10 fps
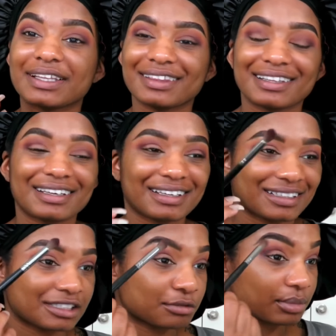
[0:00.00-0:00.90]
thing
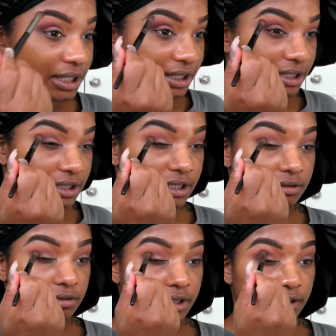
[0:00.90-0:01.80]
is blending takes
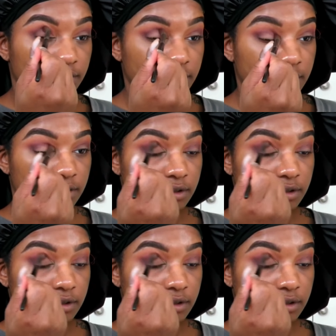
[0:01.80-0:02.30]
forever.